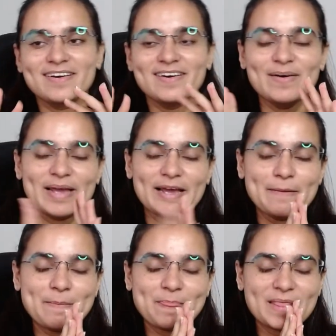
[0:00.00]

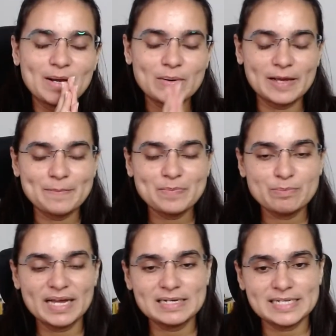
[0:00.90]
Okay.
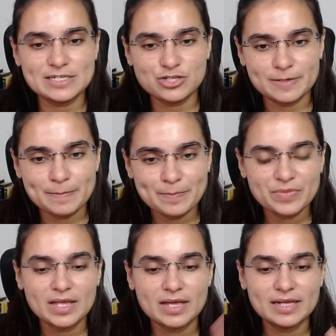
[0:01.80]
Pay
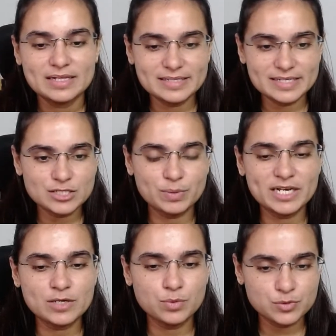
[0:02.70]
attention. This
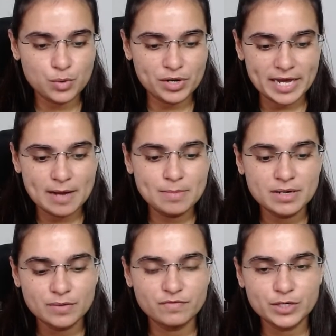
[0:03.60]
week was vocab.
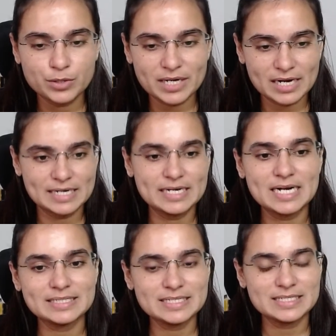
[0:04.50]
We're going to
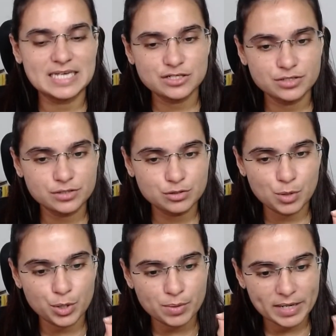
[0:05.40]
conduct this session
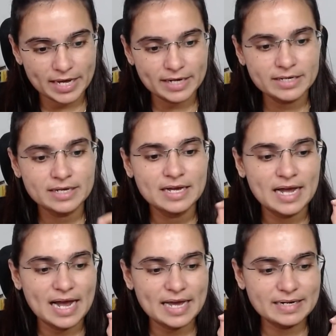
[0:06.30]
tomorrow again.
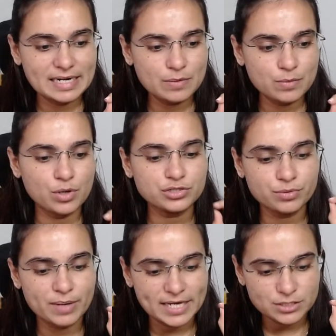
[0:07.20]
I really want
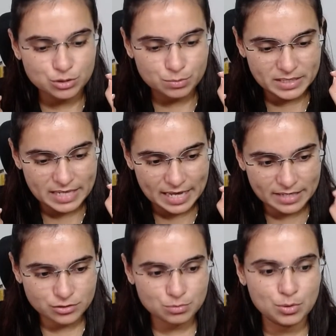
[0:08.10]
you guys to be there
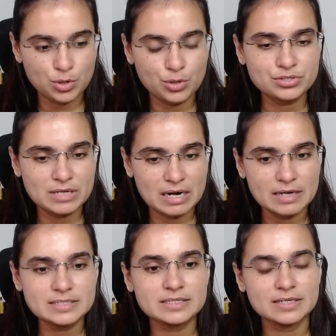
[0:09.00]
in tomorrow's
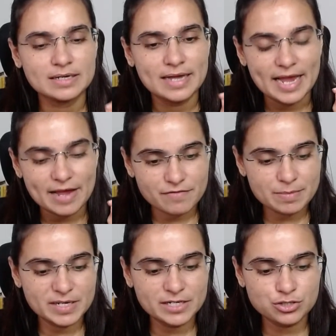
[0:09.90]
class.
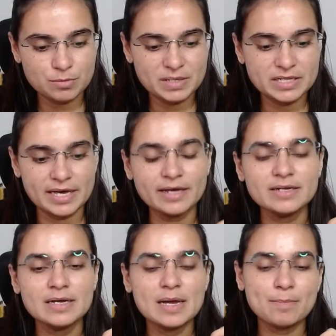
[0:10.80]
Everybody should be
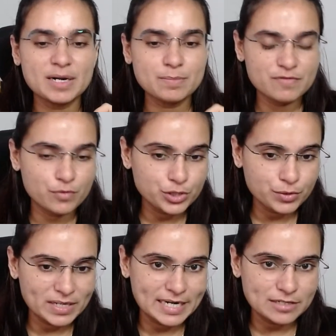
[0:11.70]
there. But before
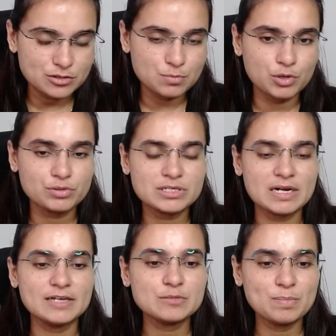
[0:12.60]
you attend tomorrow's
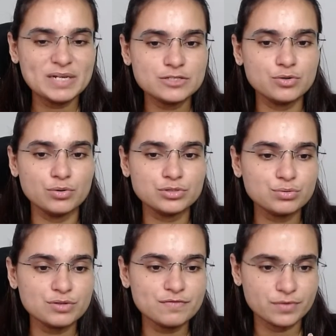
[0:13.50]
class, please go
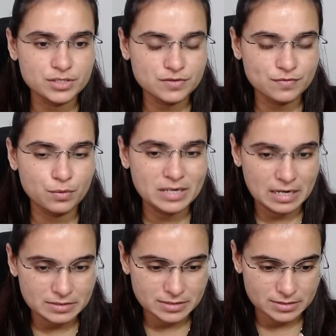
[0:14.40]
through the first 4
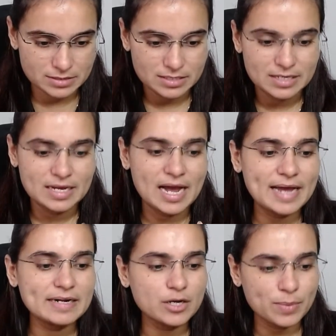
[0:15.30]
classes.
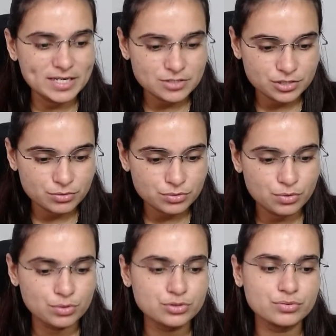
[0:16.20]
I request you to
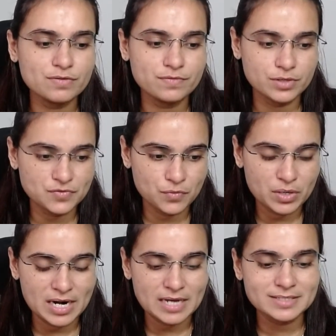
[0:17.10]
go through the first
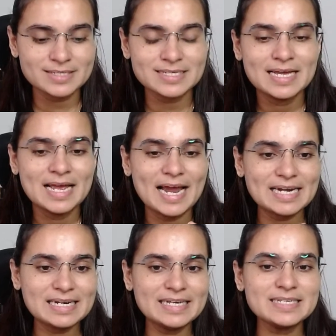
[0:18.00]
4 classes.
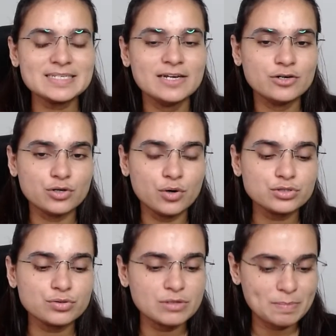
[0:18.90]
At least go
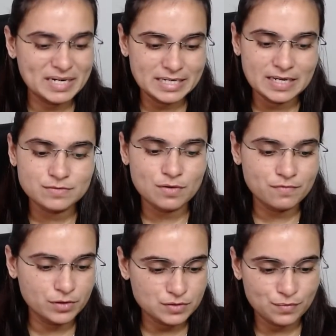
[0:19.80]
through the PDFs of
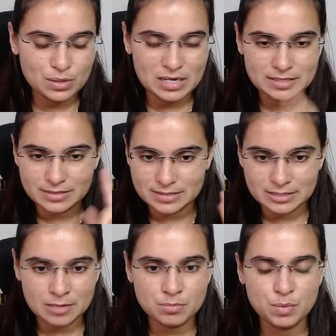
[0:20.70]
first 4
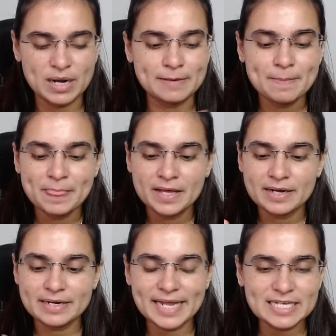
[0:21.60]
classes. Number 1.
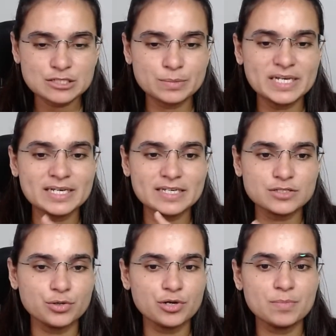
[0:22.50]
Next week is
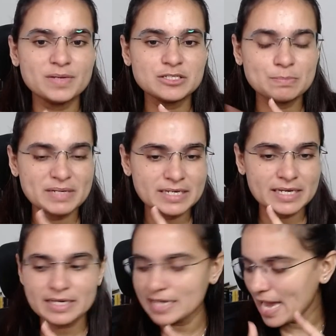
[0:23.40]
going to be
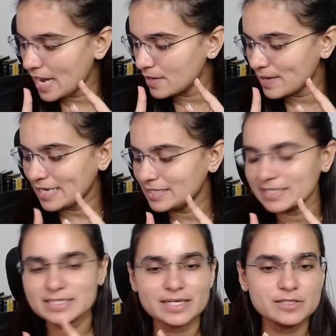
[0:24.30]
speaking and
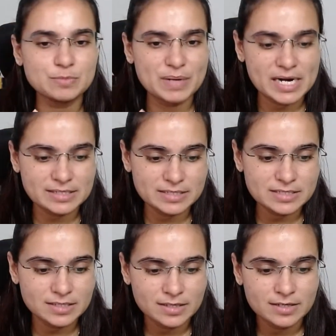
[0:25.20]
writing skills
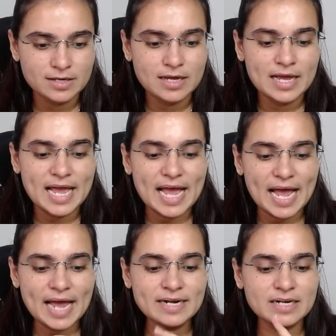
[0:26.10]
practice.
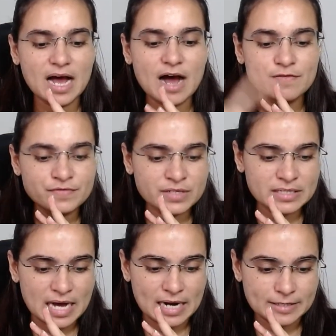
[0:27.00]
And after
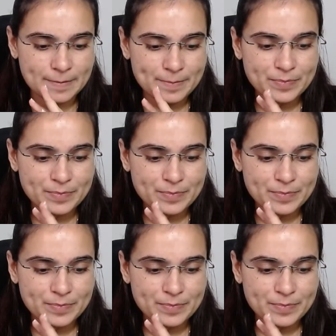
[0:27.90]
that,